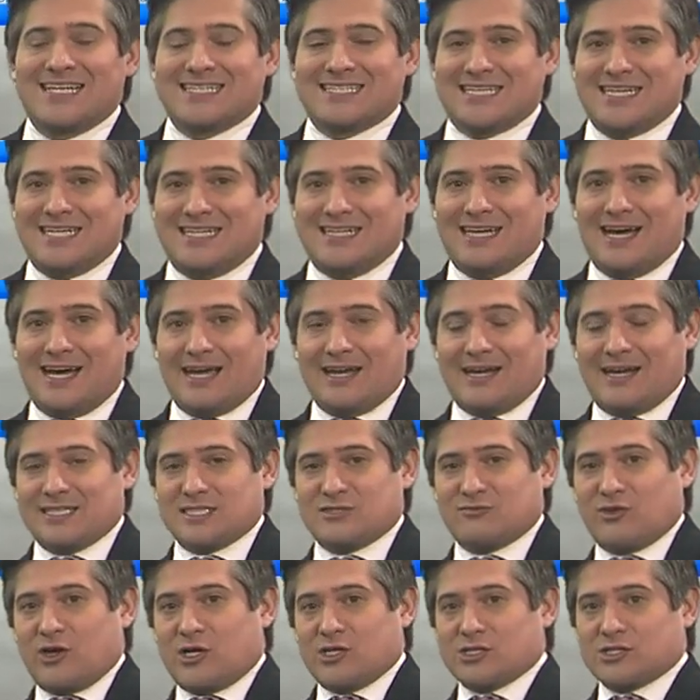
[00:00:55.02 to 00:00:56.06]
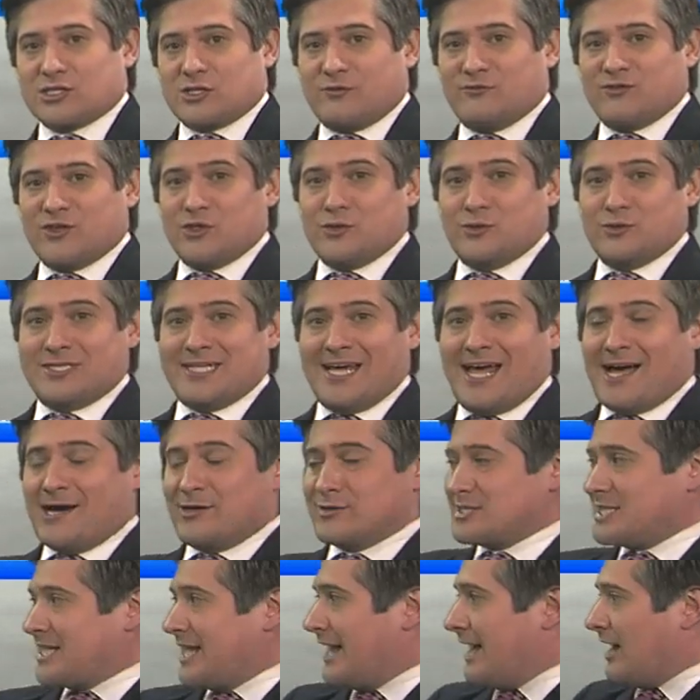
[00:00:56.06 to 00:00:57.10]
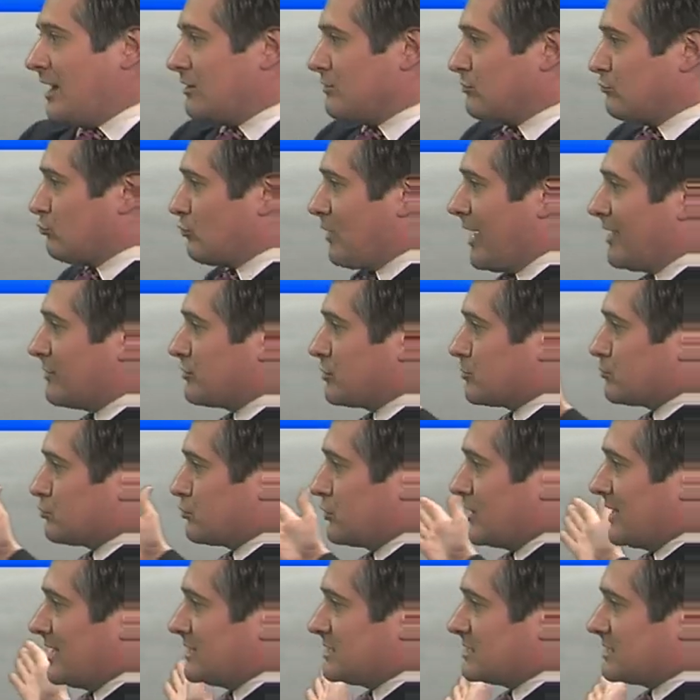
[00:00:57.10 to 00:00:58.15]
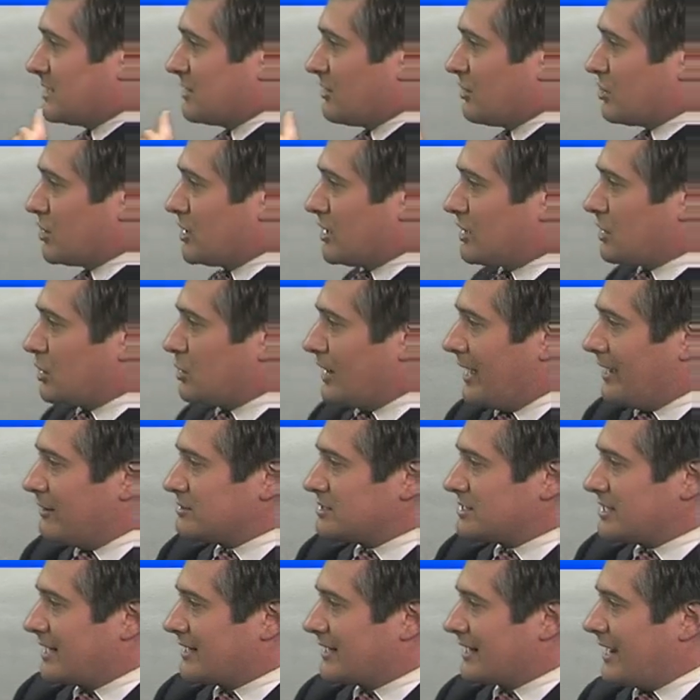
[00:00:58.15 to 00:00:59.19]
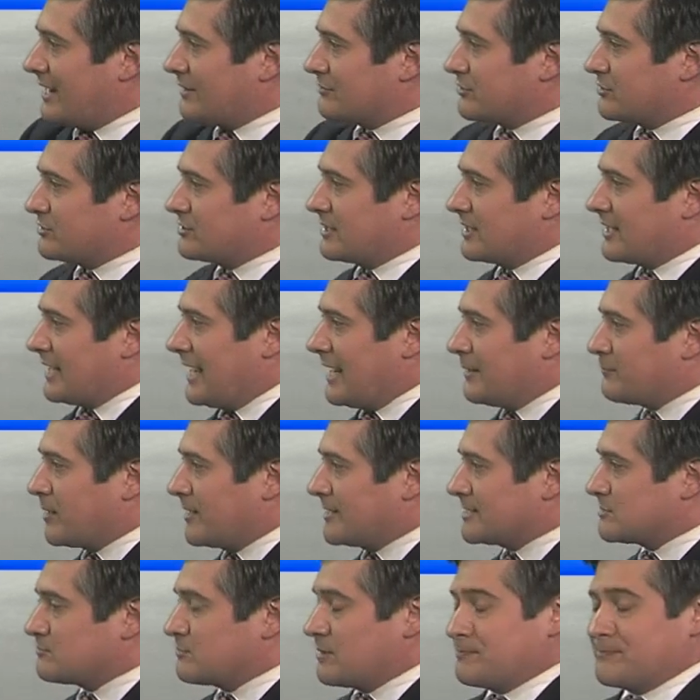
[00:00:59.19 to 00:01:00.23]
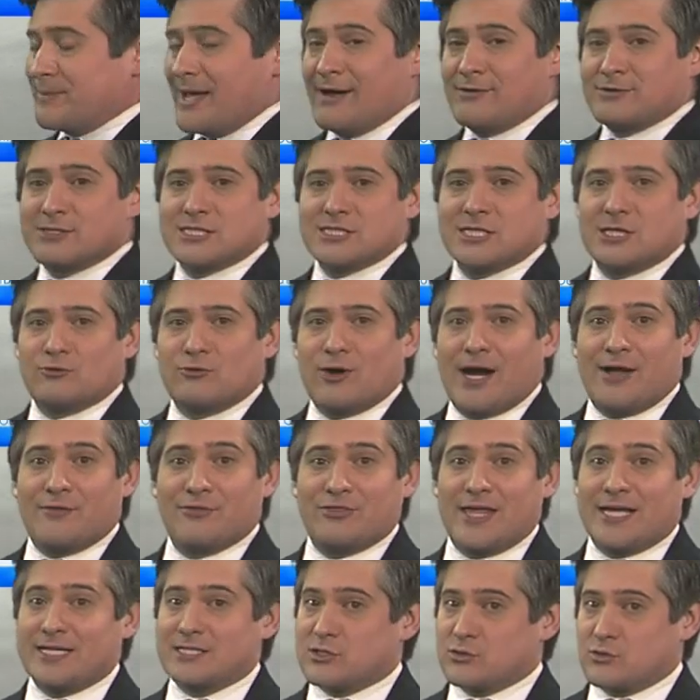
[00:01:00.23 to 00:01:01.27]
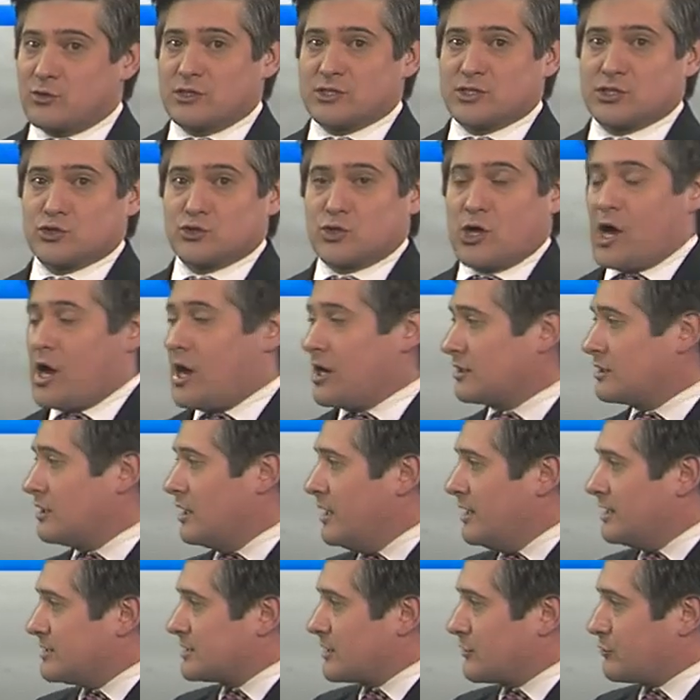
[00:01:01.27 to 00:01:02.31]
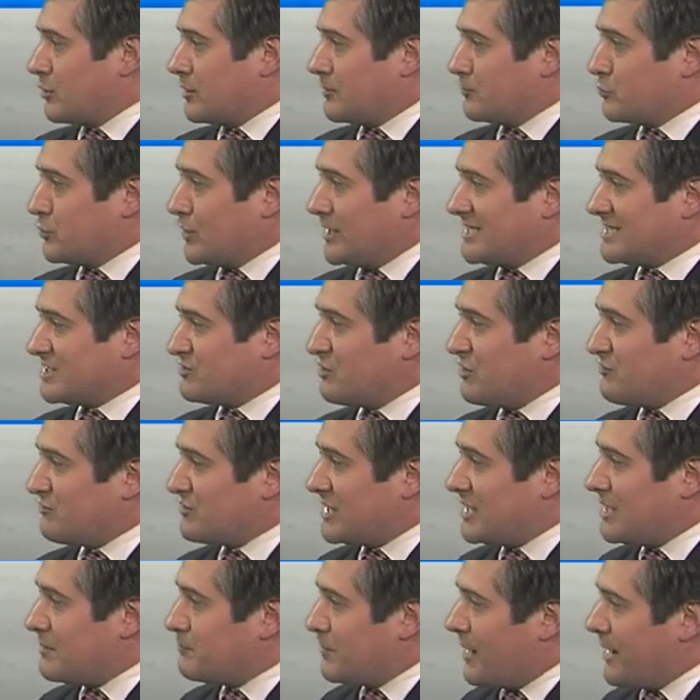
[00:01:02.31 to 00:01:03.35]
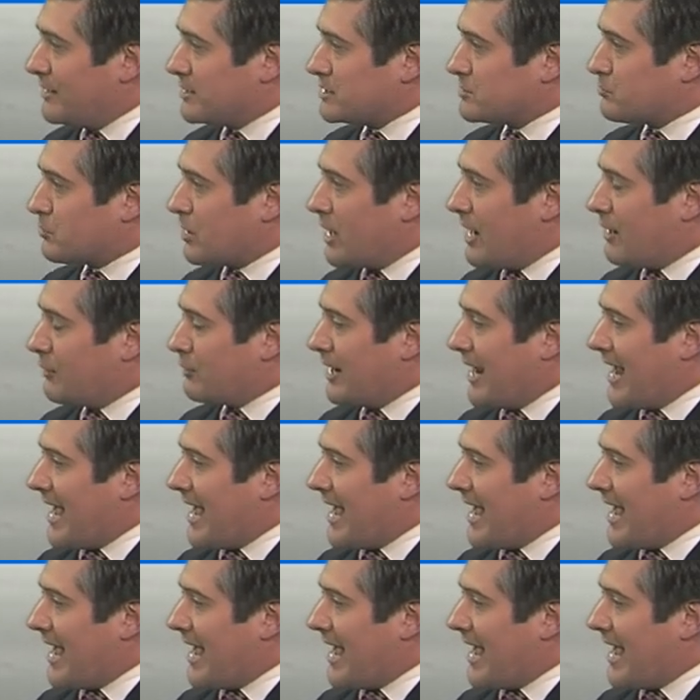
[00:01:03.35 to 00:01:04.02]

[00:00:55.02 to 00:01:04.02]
tonight as far as our view downtown rather breezy a thick cloud deck out there the camera has been bouncing around thanks to a strong southerly breeze 15 miles per hour